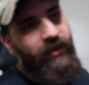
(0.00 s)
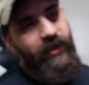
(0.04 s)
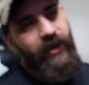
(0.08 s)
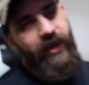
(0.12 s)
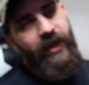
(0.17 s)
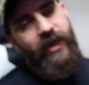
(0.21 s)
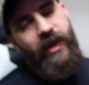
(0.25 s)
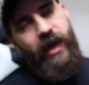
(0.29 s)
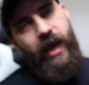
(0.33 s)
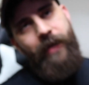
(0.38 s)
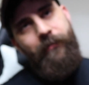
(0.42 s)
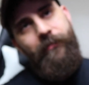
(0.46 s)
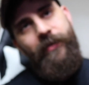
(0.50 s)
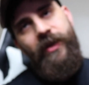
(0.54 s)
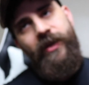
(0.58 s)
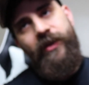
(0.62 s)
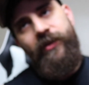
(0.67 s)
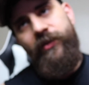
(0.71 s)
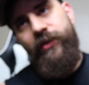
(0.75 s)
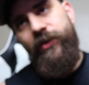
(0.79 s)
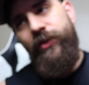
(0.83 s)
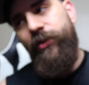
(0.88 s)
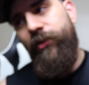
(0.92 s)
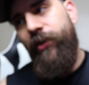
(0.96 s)
And I
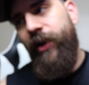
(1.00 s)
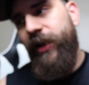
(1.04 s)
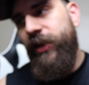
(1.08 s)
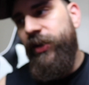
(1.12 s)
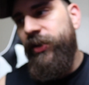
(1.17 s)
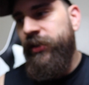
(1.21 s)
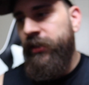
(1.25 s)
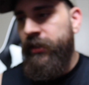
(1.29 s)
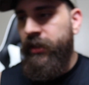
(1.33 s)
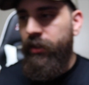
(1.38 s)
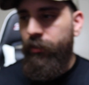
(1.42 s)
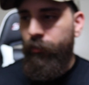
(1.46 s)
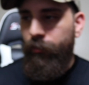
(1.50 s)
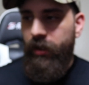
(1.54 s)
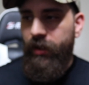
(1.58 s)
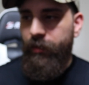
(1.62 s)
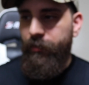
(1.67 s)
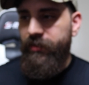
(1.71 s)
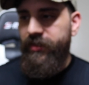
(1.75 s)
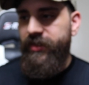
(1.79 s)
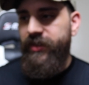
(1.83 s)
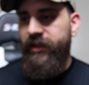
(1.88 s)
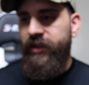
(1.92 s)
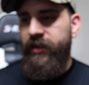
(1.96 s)
mean, you know, I could get away
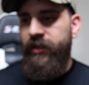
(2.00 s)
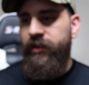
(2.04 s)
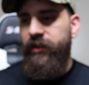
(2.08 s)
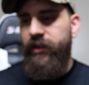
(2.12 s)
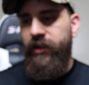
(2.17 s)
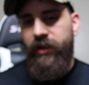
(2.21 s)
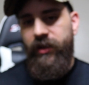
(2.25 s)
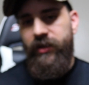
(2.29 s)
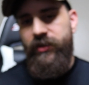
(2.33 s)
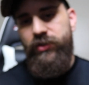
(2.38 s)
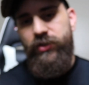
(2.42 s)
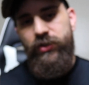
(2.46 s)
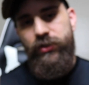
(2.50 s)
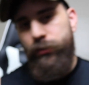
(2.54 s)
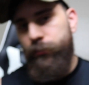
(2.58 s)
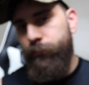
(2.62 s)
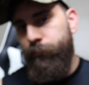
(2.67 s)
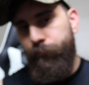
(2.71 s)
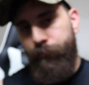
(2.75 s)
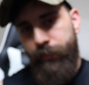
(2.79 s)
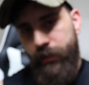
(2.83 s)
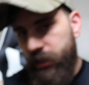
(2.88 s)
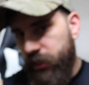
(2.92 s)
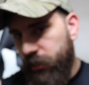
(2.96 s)
with it and just
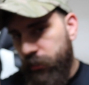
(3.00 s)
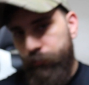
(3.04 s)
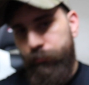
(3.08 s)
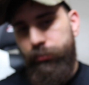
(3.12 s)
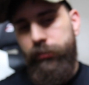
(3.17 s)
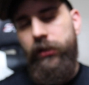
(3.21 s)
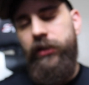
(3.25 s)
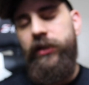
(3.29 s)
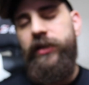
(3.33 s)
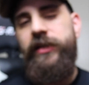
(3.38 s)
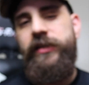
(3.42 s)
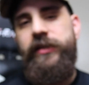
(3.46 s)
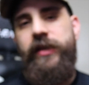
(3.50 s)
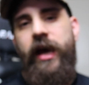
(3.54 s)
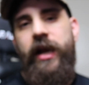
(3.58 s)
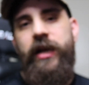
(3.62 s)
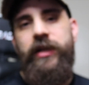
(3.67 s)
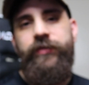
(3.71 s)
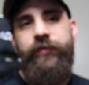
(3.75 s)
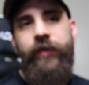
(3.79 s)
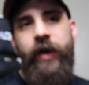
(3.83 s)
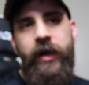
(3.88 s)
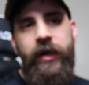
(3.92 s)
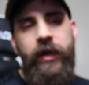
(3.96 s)
be completely
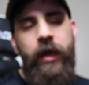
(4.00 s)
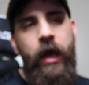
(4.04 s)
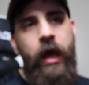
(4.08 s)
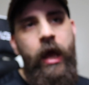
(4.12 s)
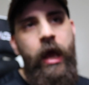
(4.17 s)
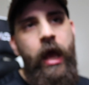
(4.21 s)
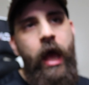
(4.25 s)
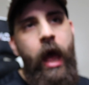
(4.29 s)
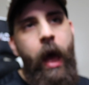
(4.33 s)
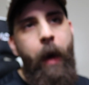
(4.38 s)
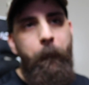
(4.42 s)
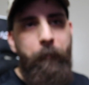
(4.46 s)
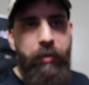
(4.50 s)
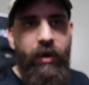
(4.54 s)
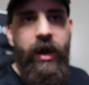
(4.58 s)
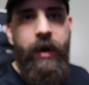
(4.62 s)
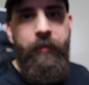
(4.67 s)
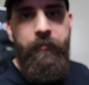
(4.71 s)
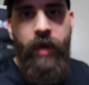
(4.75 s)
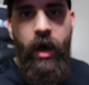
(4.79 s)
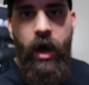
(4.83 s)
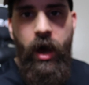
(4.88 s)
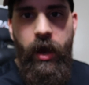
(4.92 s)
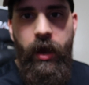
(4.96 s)
satisfied, but
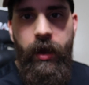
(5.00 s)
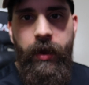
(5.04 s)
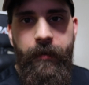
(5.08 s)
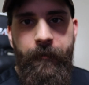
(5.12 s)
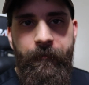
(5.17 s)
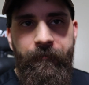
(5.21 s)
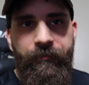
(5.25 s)
I'm not.